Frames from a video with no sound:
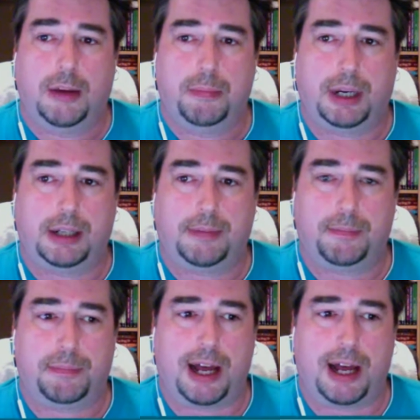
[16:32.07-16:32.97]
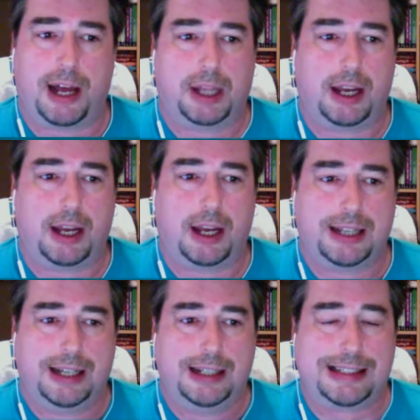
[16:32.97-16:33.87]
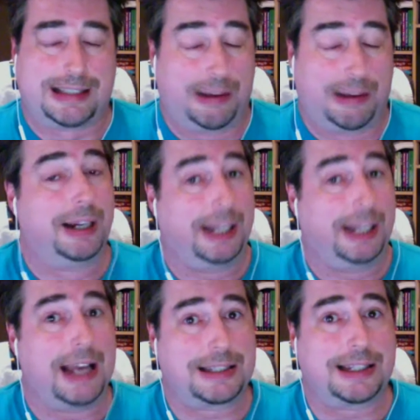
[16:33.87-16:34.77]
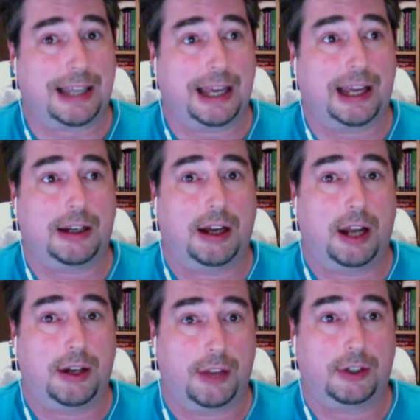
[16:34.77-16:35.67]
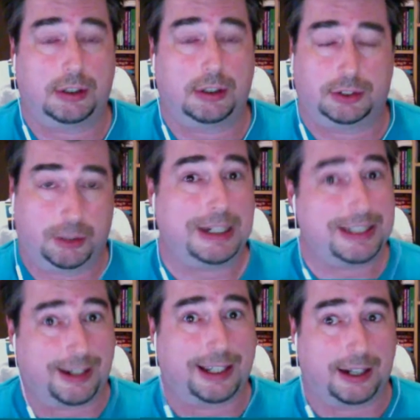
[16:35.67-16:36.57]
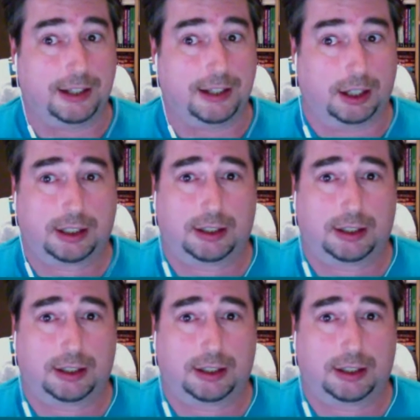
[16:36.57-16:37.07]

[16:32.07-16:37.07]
but bottom line is somebody has to get another, or somebody's going to get a look.